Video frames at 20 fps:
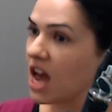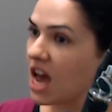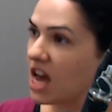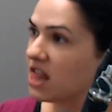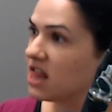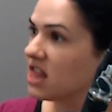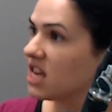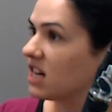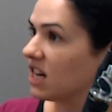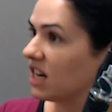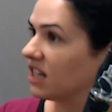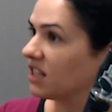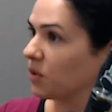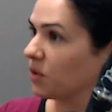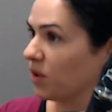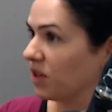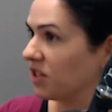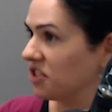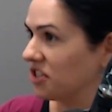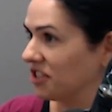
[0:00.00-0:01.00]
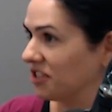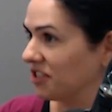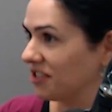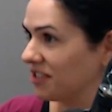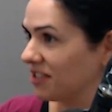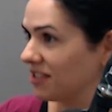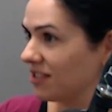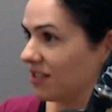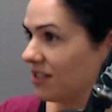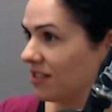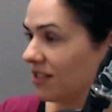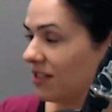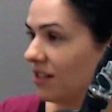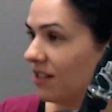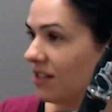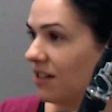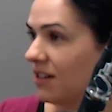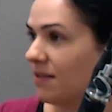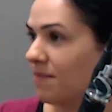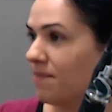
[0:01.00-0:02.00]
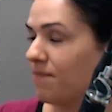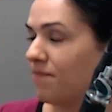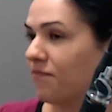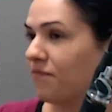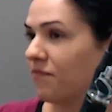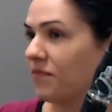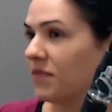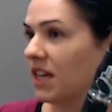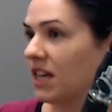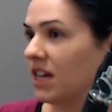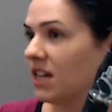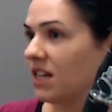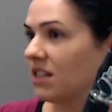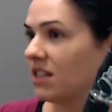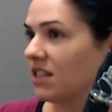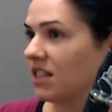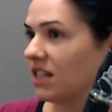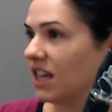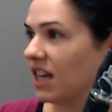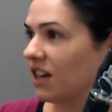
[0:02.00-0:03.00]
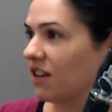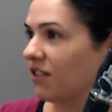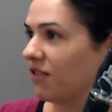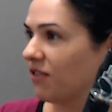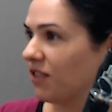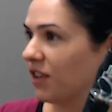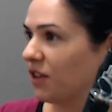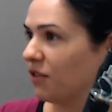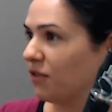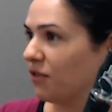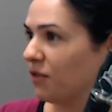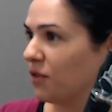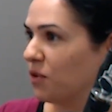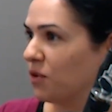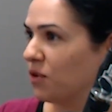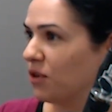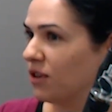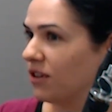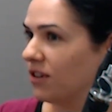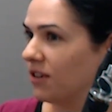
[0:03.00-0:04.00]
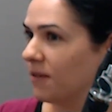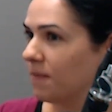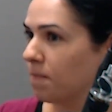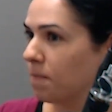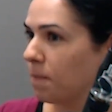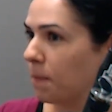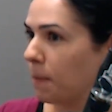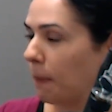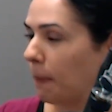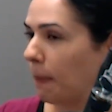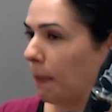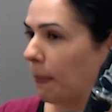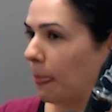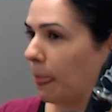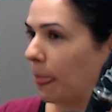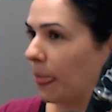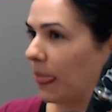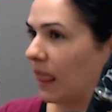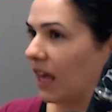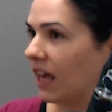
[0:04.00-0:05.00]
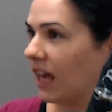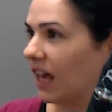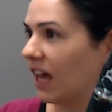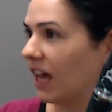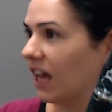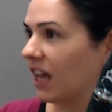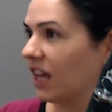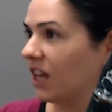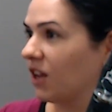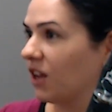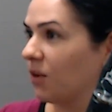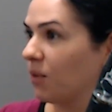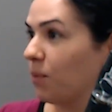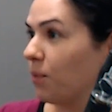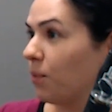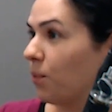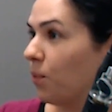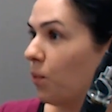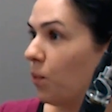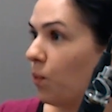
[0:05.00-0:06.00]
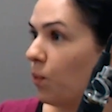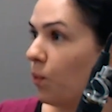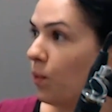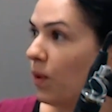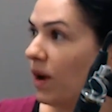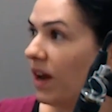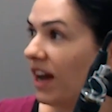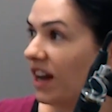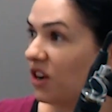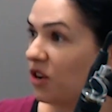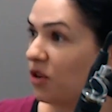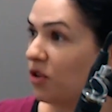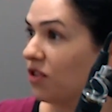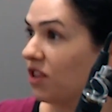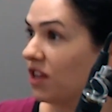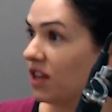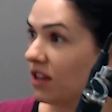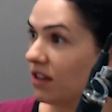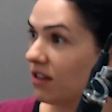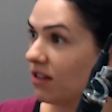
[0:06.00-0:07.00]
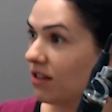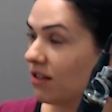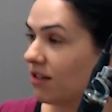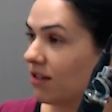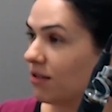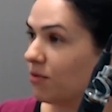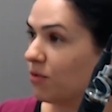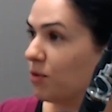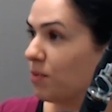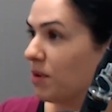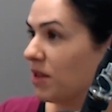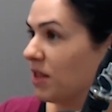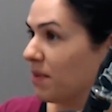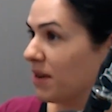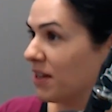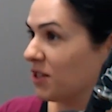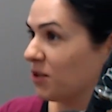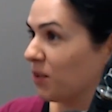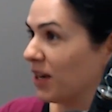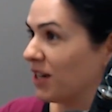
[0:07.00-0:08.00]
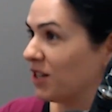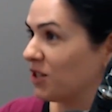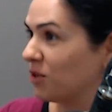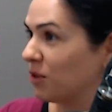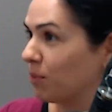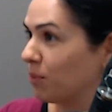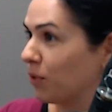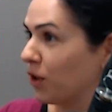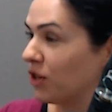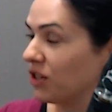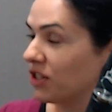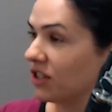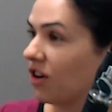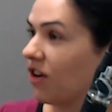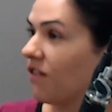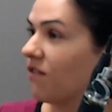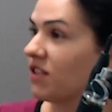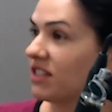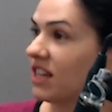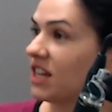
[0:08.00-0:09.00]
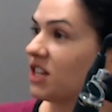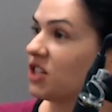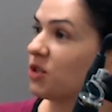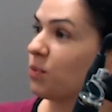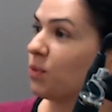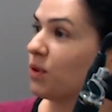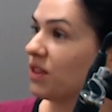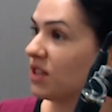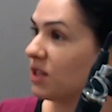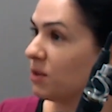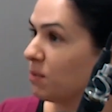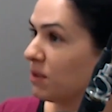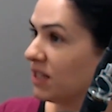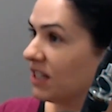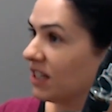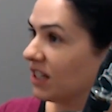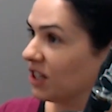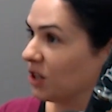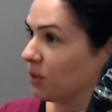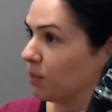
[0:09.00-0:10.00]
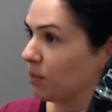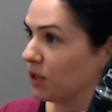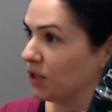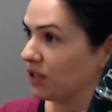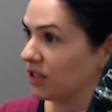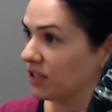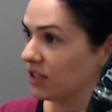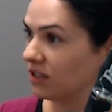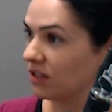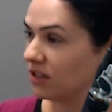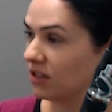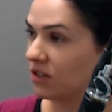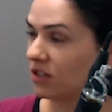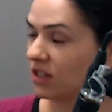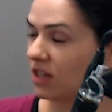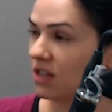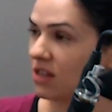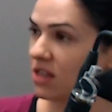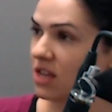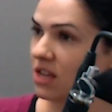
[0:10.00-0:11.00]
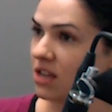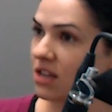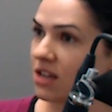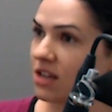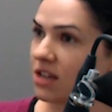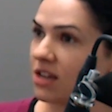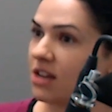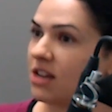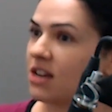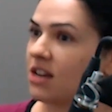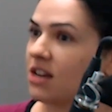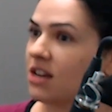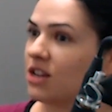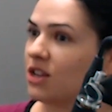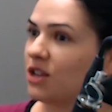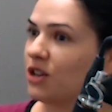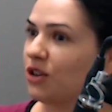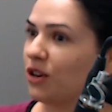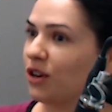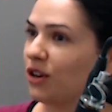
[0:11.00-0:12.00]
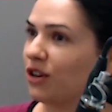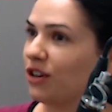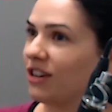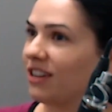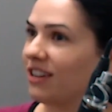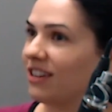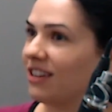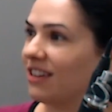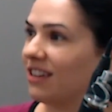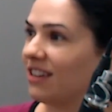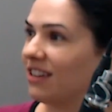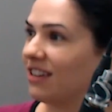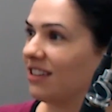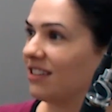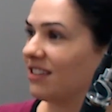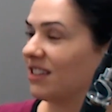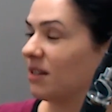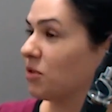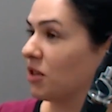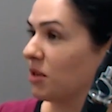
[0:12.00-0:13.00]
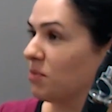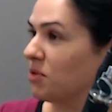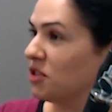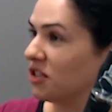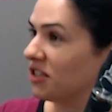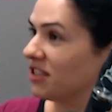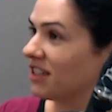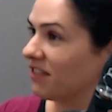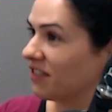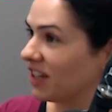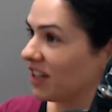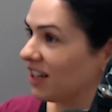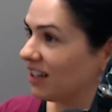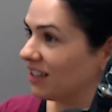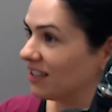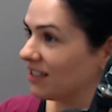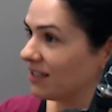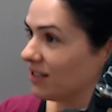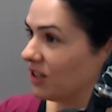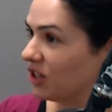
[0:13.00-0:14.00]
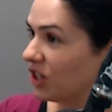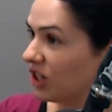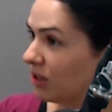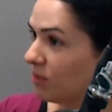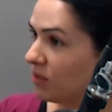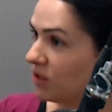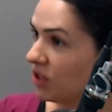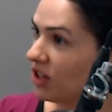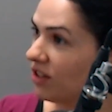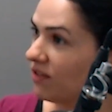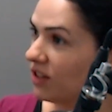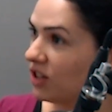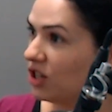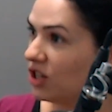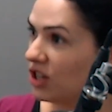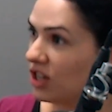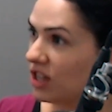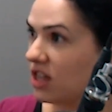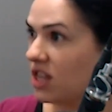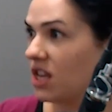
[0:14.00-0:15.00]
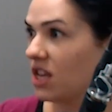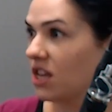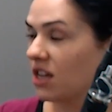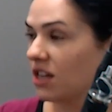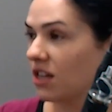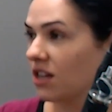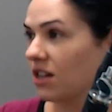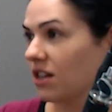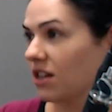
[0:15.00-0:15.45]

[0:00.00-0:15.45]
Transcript: and then ask questions, to get a feel for, hey, how do you think would be the best way to approach a conversation with this particular person? Because I think, you know, sometimes you just have to ask. You can observe and you can think,